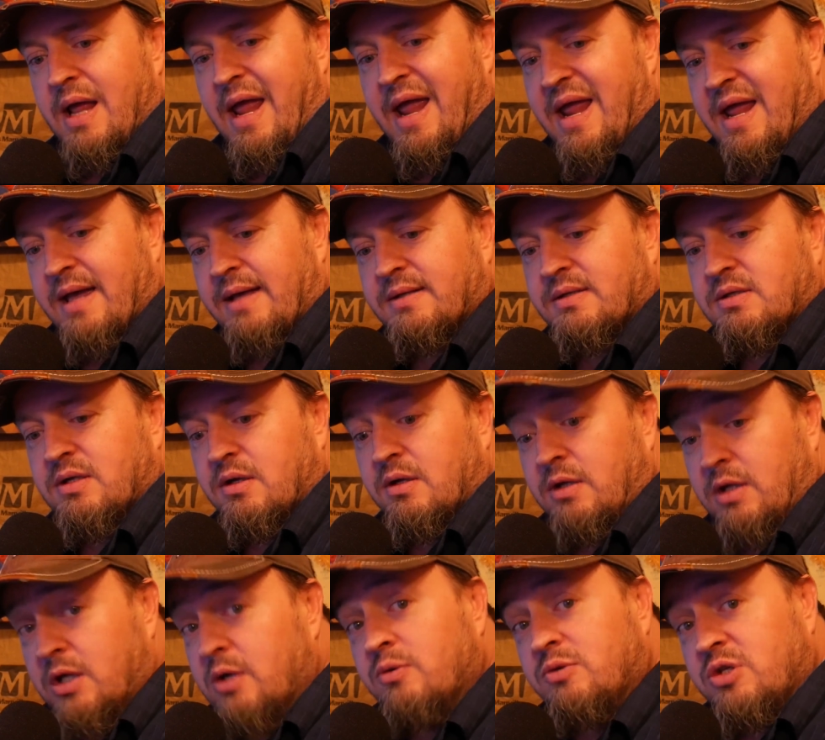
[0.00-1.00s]
And
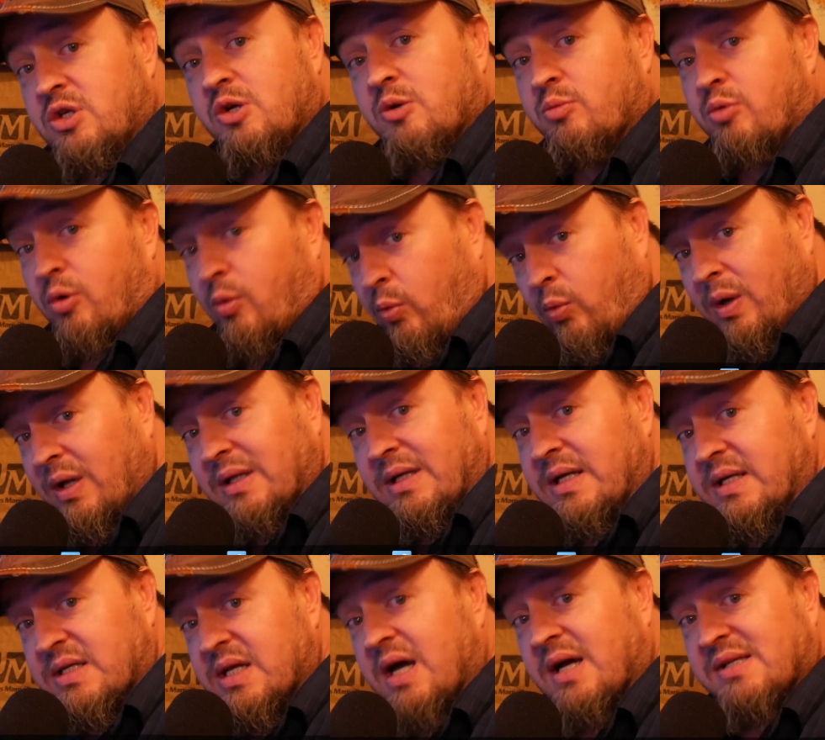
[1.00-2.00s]
YouTube
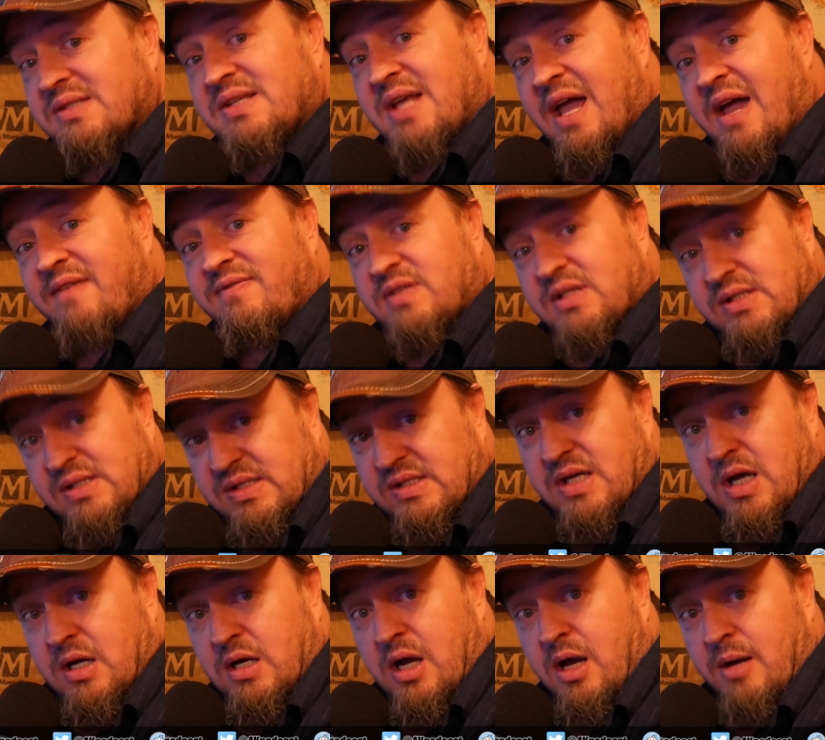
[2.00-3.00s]
really does have to
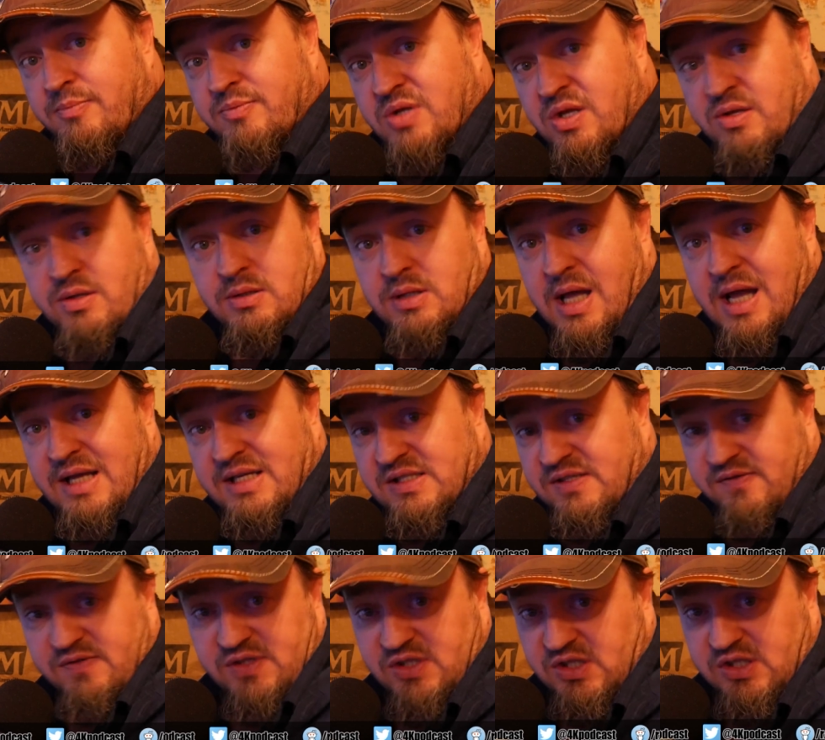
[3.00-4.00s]
suck up to the likes
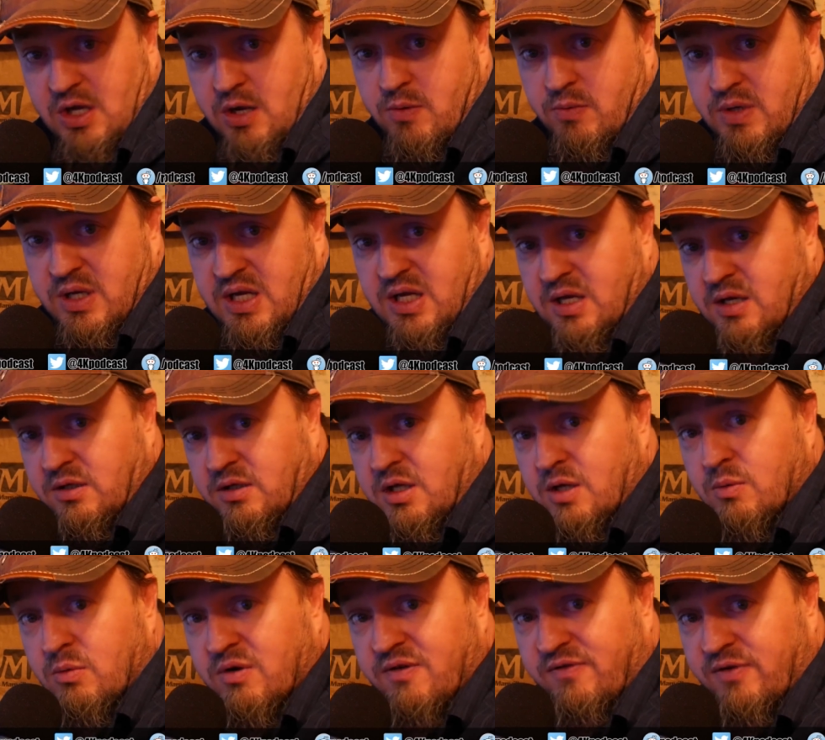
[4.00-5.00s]
of Sony and
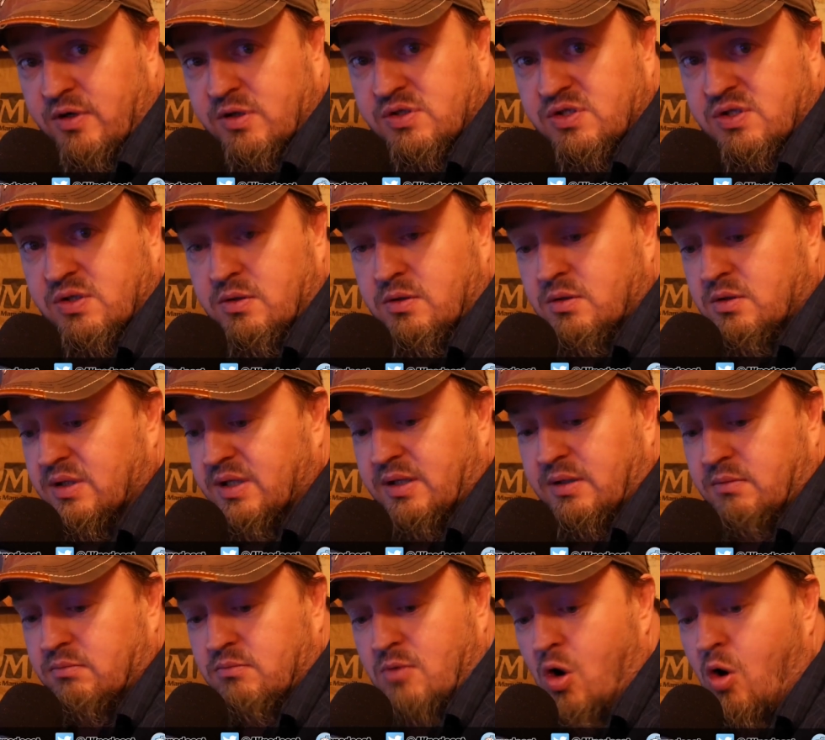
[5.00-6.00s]
Universal
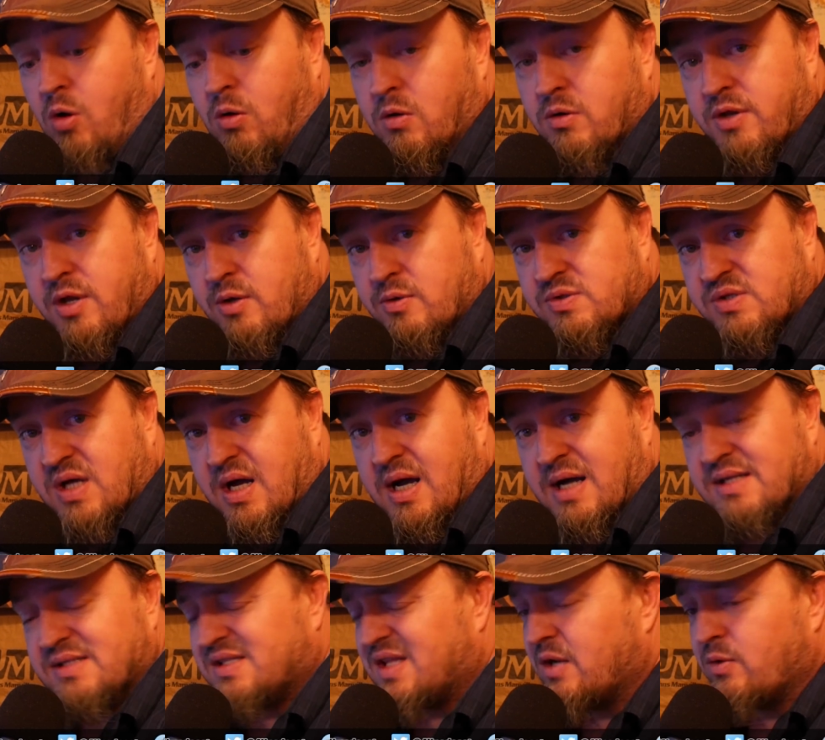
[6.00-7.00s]
and all those
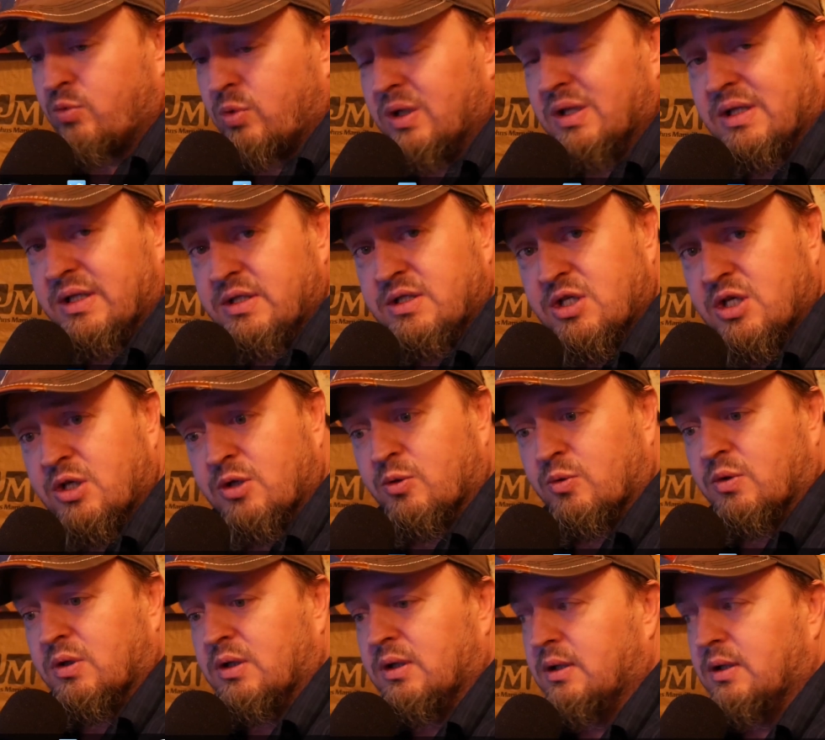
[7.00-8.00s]
guys. They really do.